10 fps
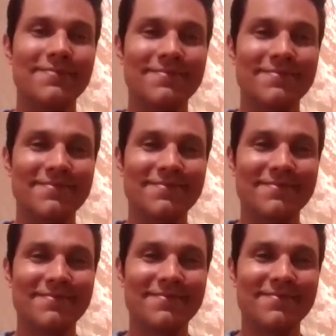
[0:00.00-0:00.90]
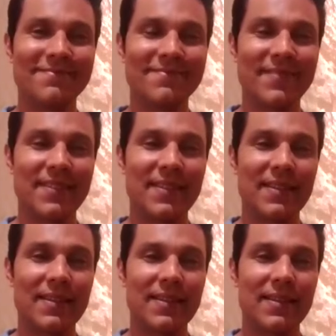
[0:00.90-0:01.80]

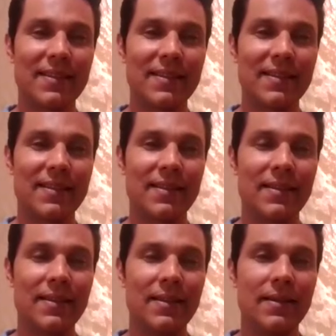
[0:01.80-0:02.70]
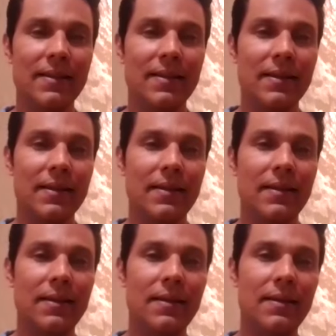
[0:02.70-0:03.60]

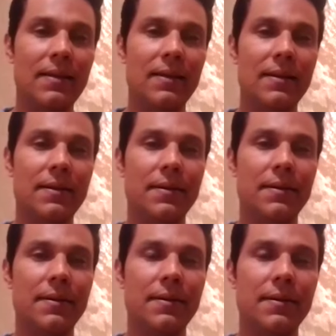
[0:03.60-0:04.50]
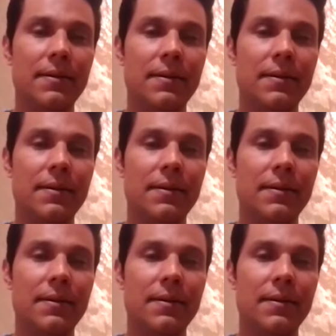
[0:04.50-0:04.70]
(not speaking)